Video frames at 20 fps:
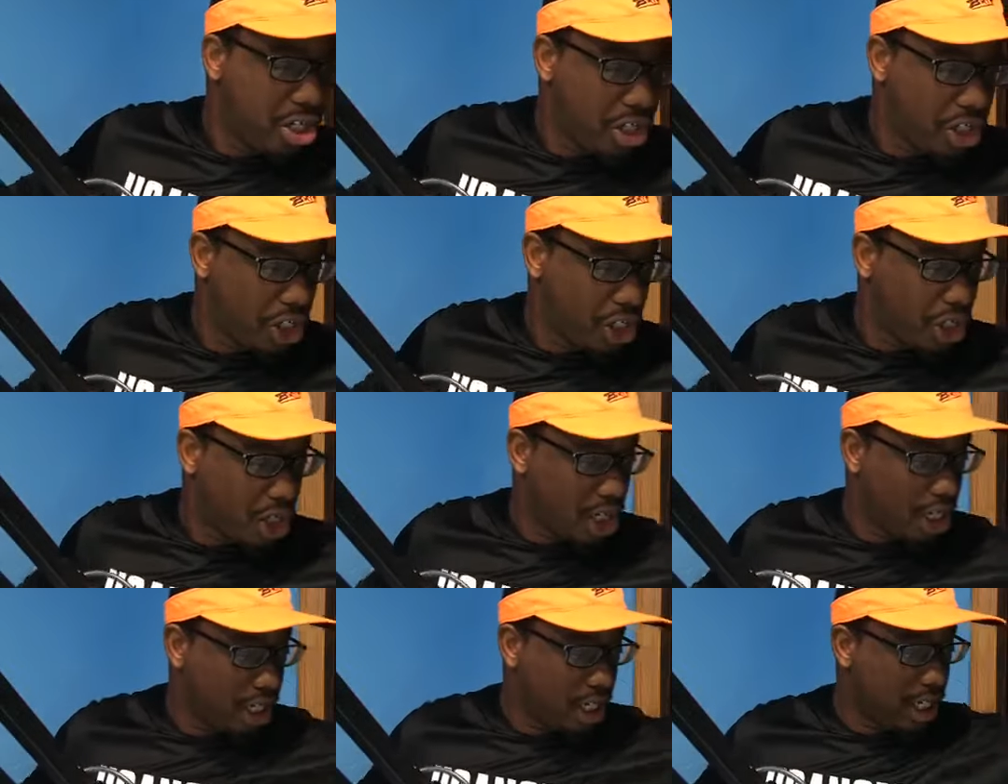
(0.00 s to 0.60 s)
you're
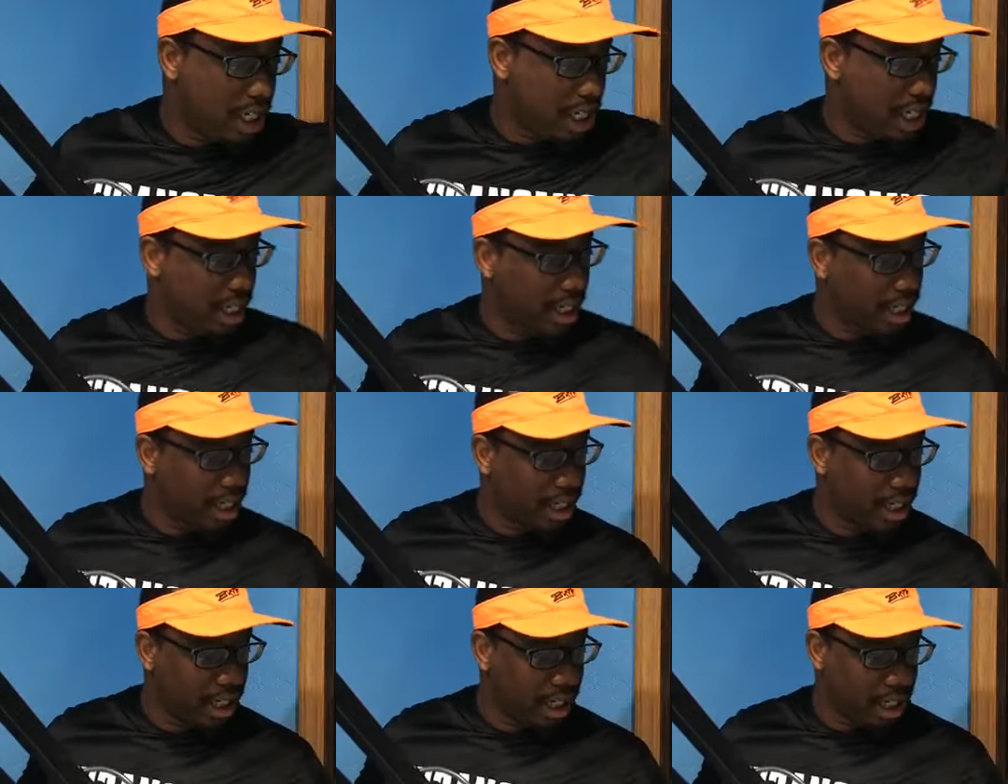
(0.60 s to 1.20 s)
going to
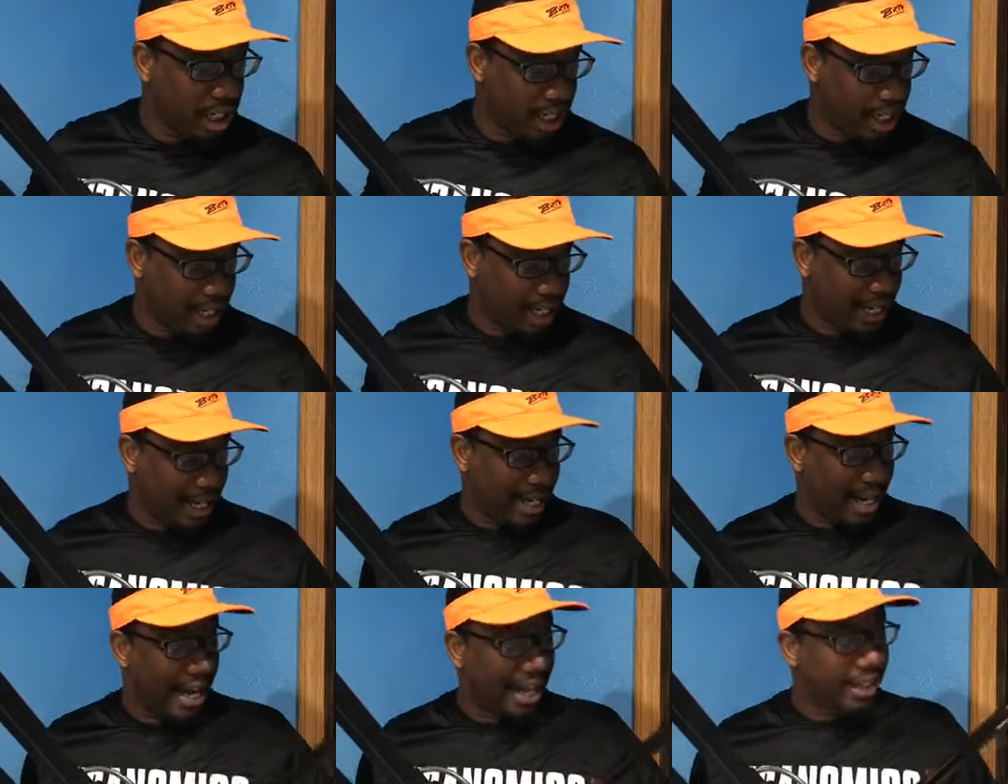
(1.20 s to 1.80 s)
need
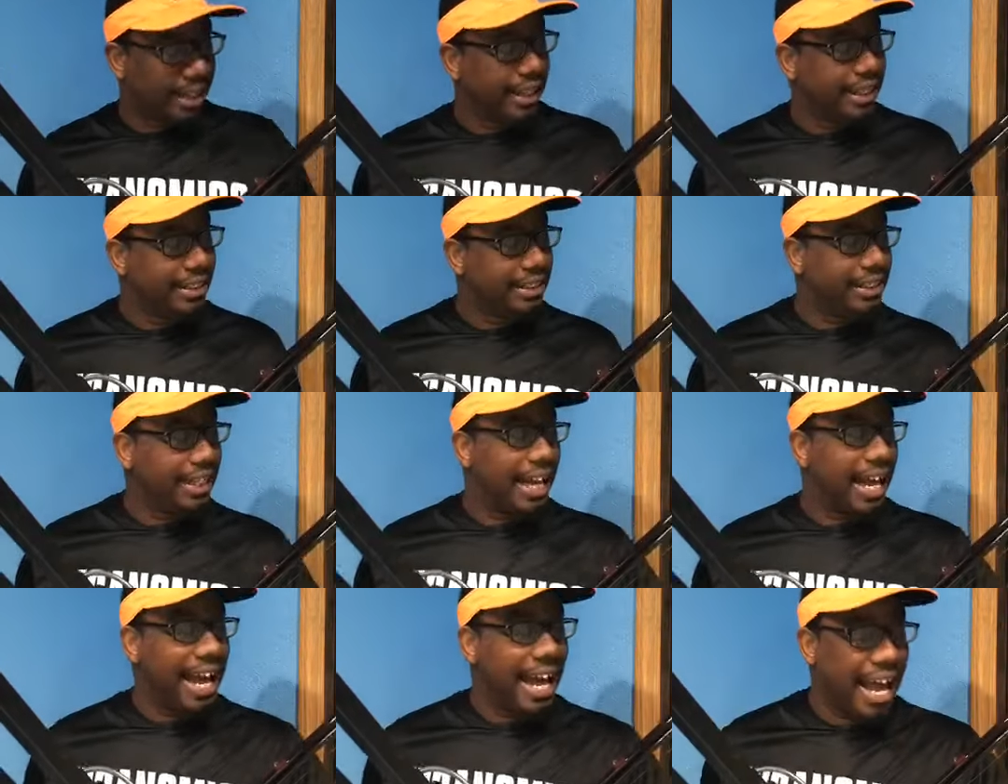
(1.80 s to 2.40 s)
at
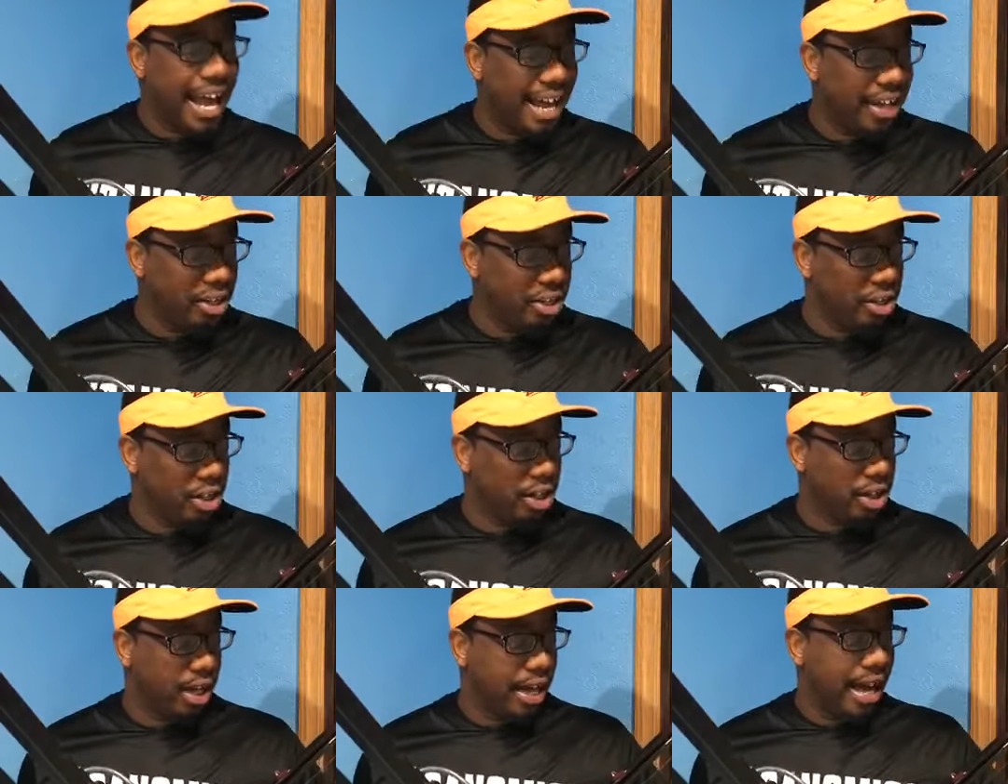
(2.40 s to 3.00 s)
least
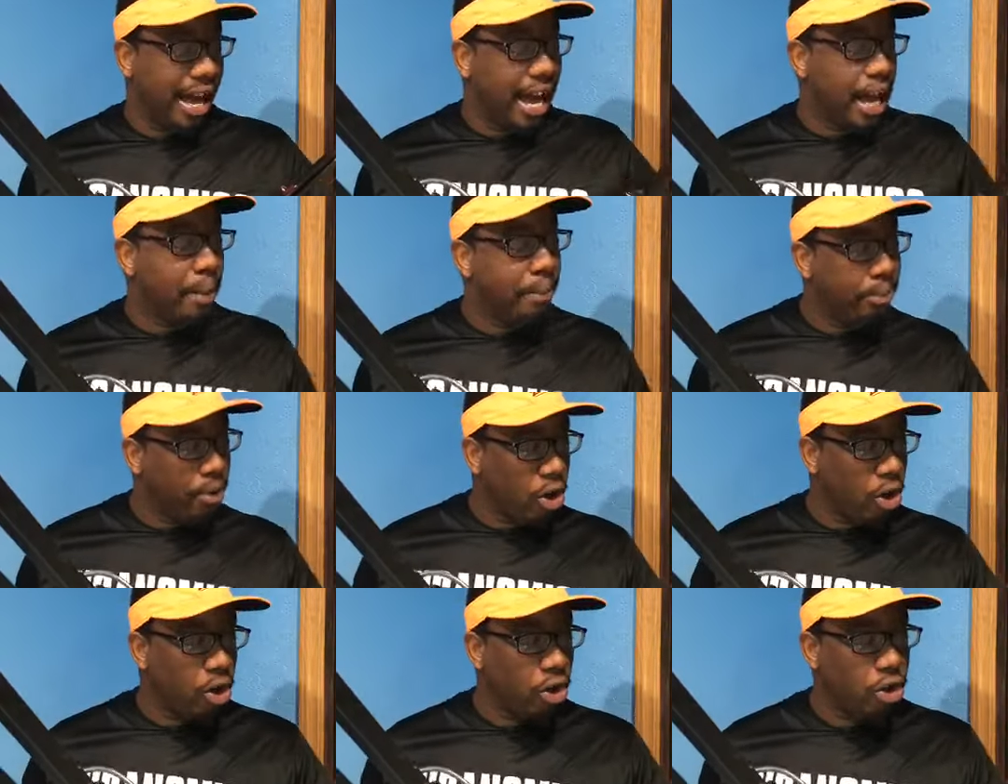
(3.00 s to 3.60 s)
a
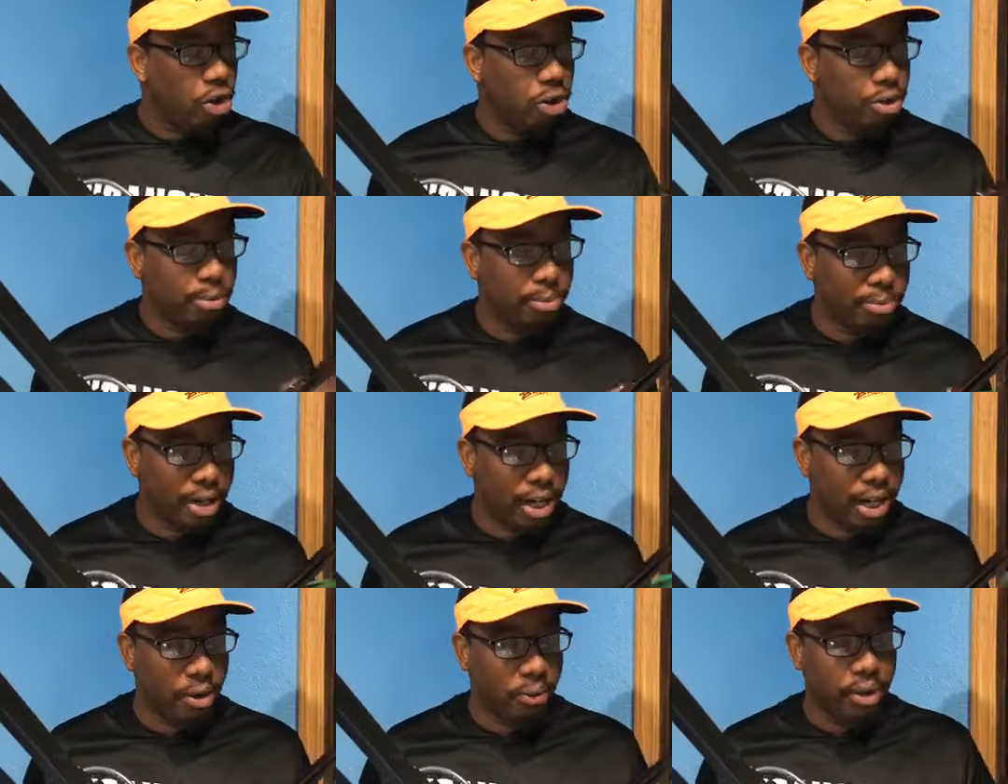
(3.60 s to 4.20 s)
pole,
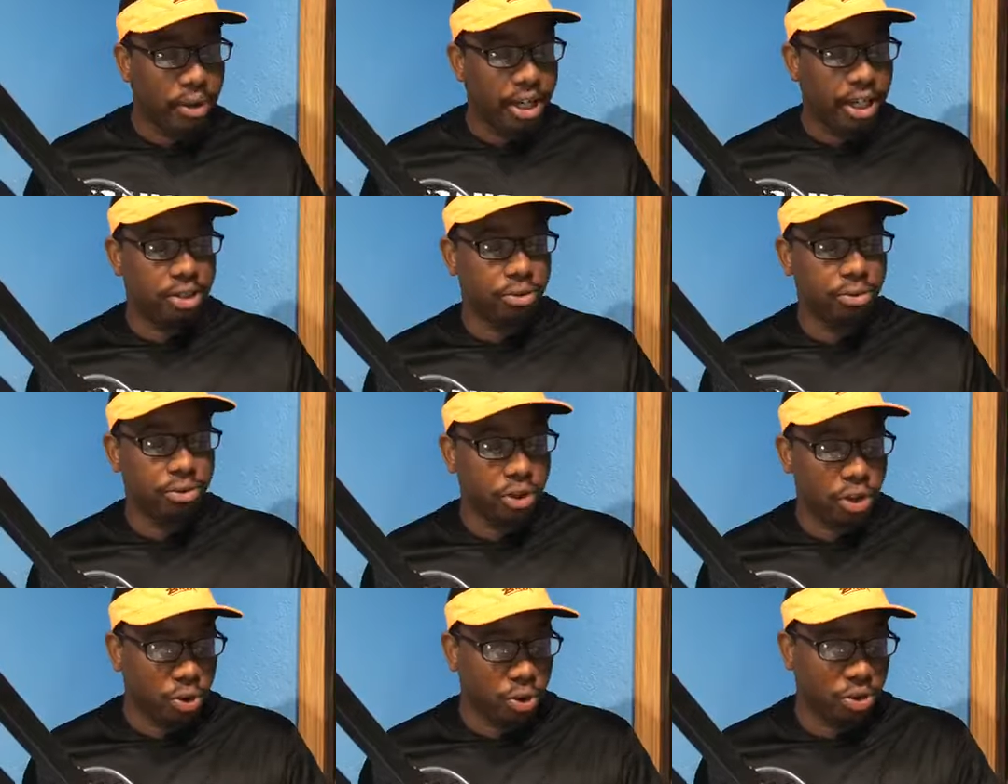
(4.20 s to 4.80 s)
but we
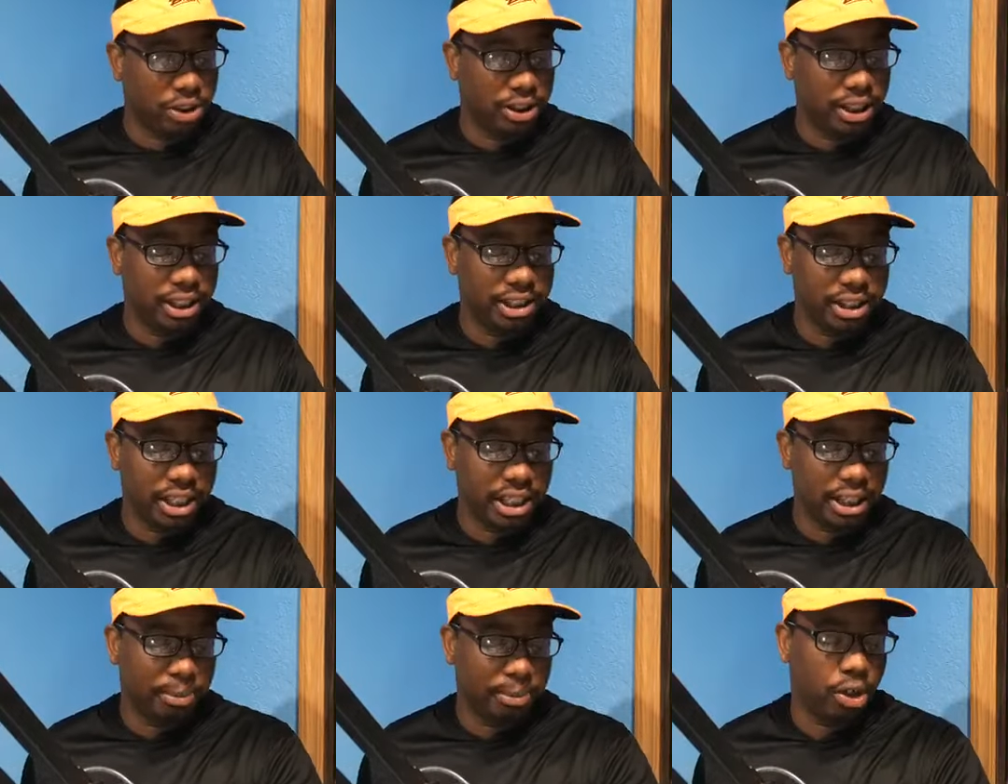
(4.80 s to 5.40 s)
use these
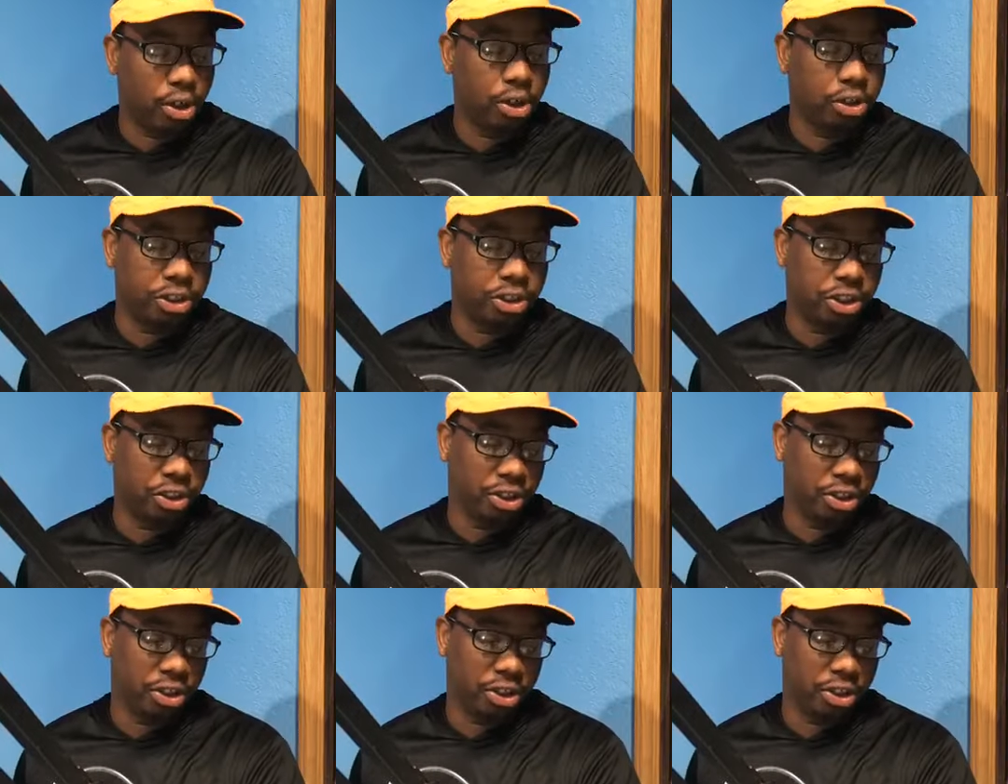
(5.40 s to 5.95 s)
jig poles.